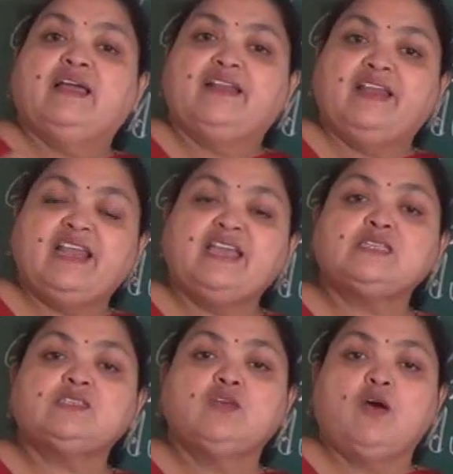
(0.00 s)

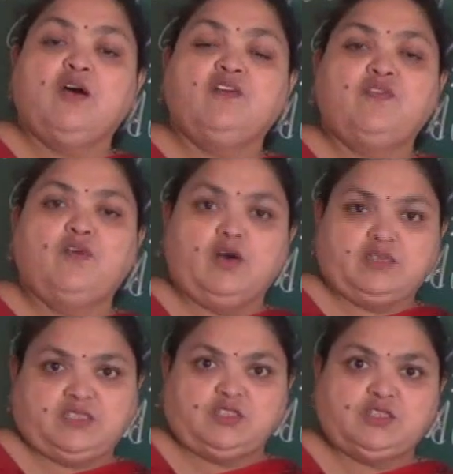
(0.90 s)
release of
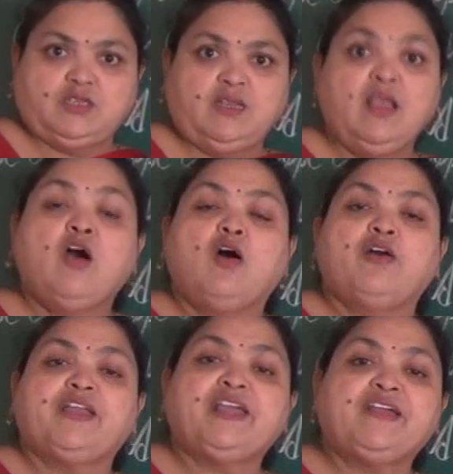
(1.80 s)
oxygen
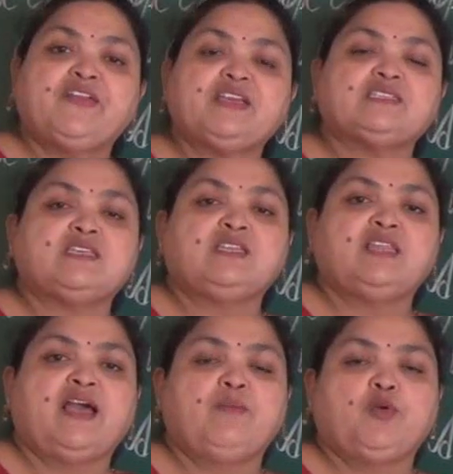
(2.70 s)
or increasing
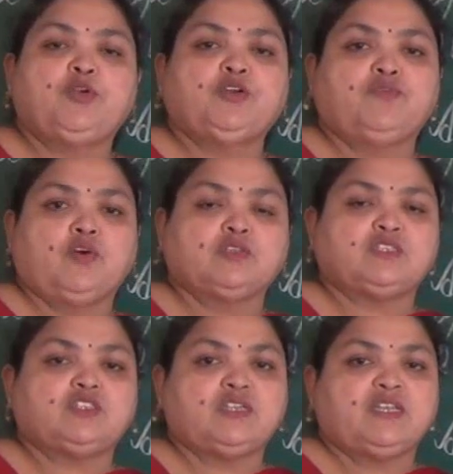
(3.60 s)
the amount of
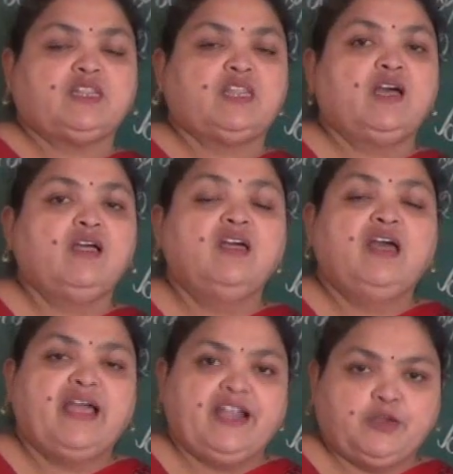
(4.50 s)
oxygen in the
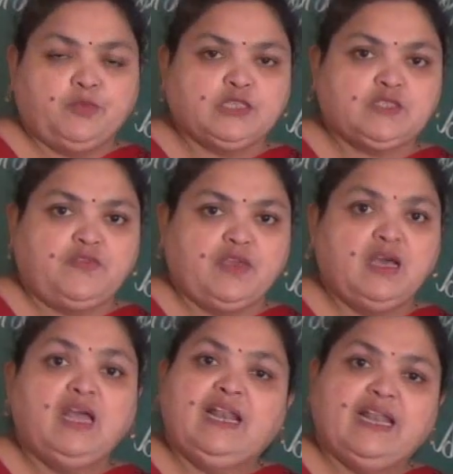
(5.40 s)
atmosphere.
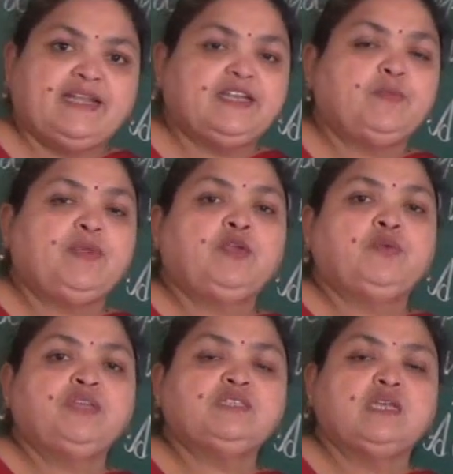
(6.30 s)
Let it be
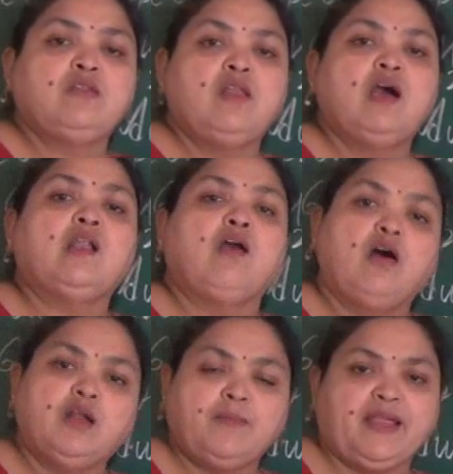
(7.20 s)
unicellular
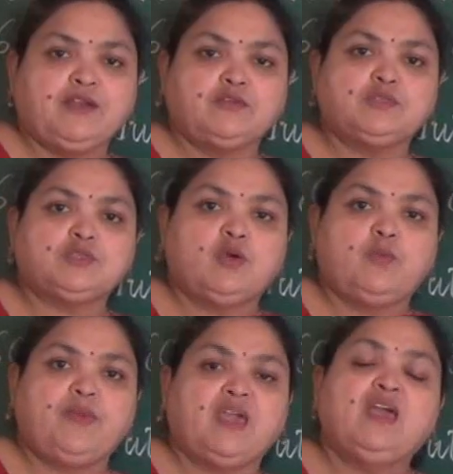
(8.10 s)
or
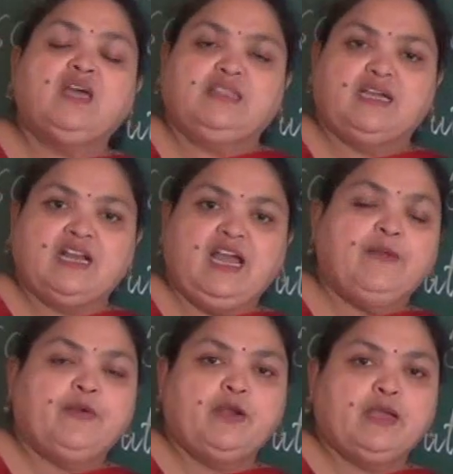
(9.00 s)
microscopic, the
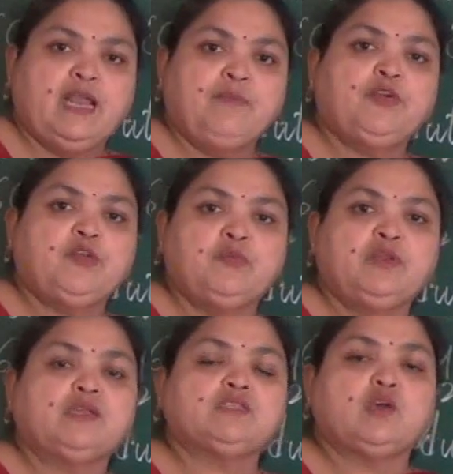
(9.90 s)

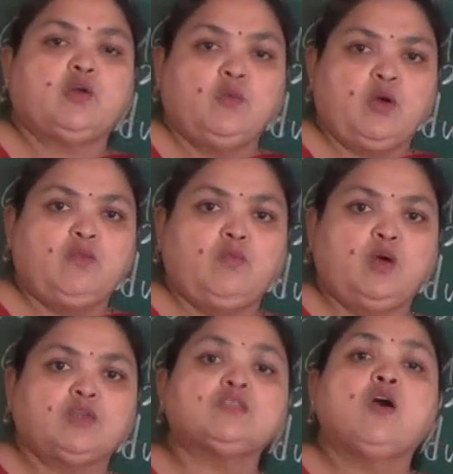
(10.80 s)
chlamydomonas or
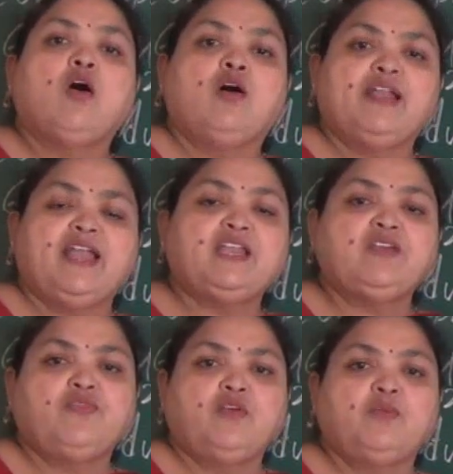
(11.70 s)
volvox or
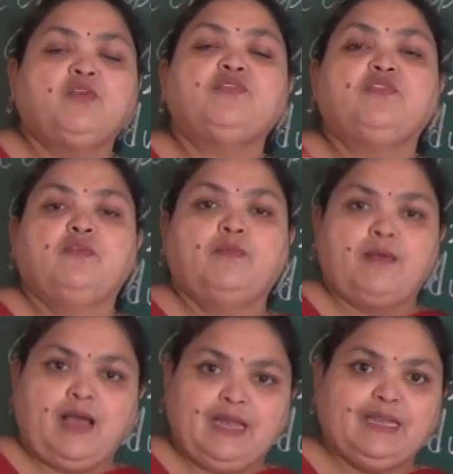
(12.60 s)
any form of
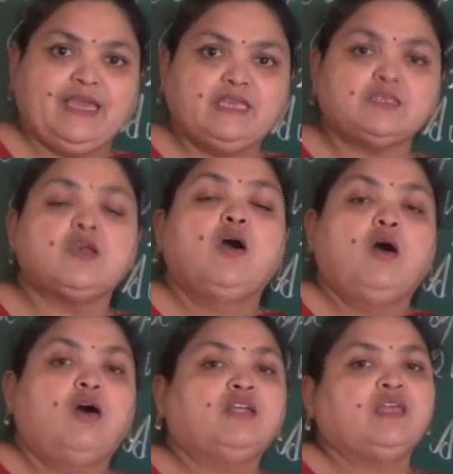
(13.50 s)
algae
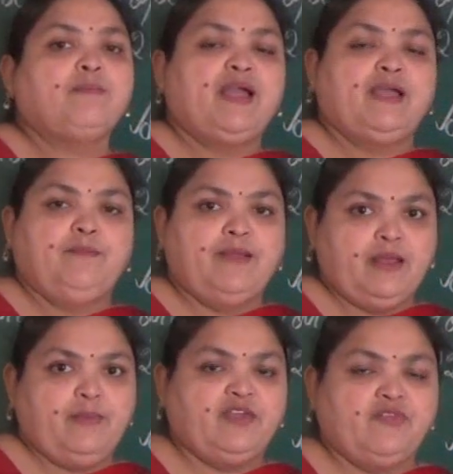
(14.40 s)
or the
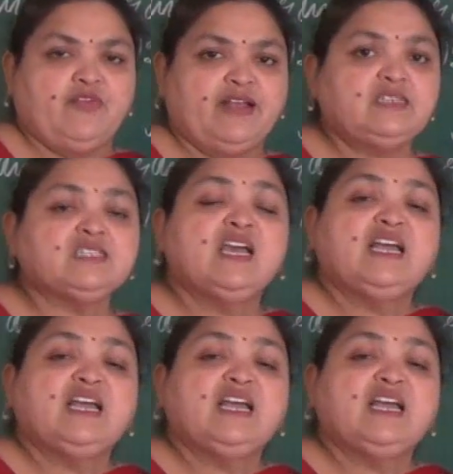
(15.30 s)
bacteriophytes,